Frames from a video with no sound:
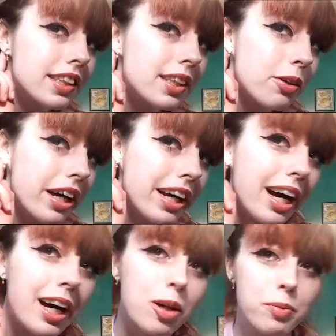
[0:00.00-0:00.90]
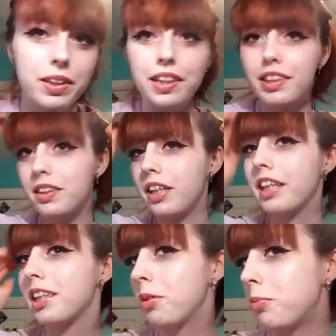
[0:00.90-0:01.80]
so I have these
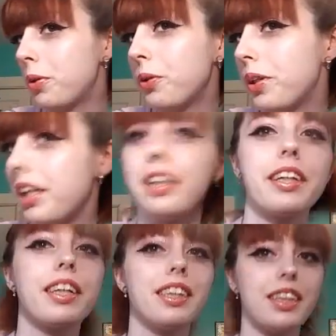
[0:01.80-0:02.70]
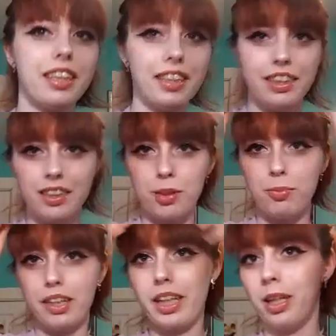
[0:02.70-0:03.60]
crescent moon earrings in to
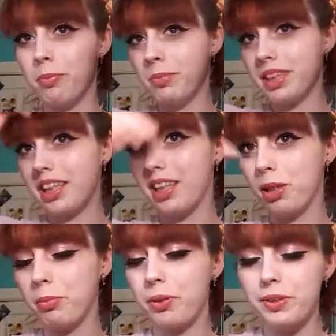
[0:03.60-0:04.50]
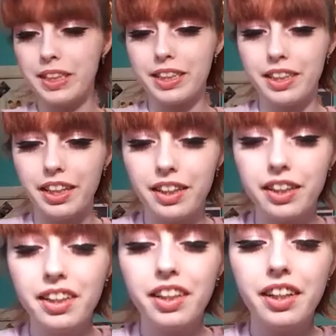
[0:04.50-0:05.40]
become Sailor Moon today,
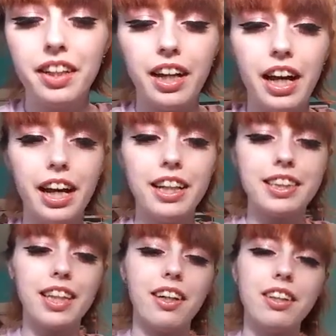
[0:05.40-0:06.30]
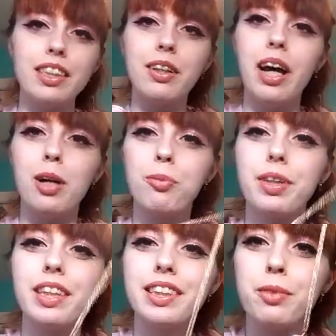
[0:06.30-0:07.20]
and I also have
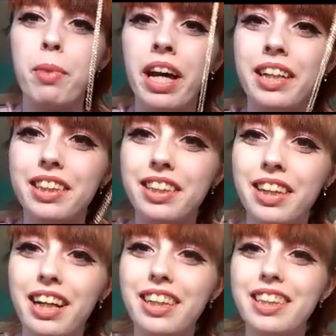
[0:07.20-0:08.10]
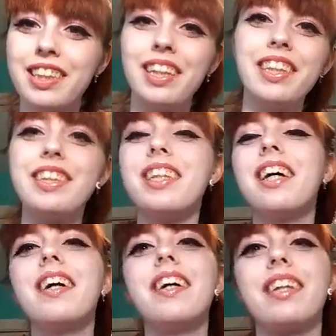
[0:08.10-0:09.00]
these pendant necklaces
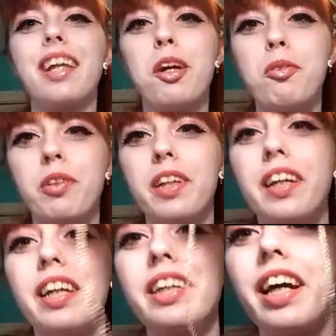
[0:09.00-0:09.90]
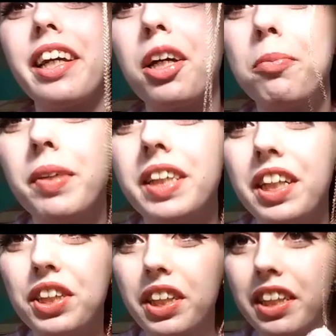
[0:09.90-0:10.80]
that I feel like I could
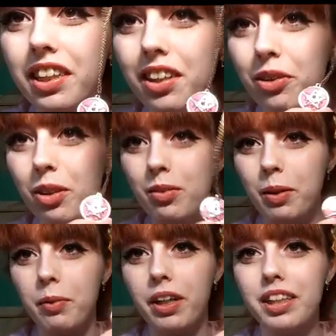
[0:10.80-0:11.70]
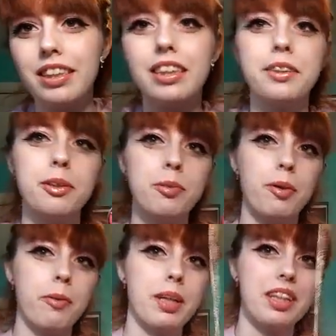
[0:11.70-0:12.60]
potentially include if I wanted to. If
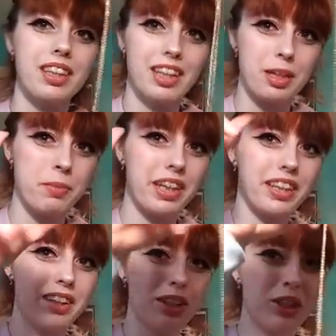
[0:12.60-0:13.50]
I wanted to like make a little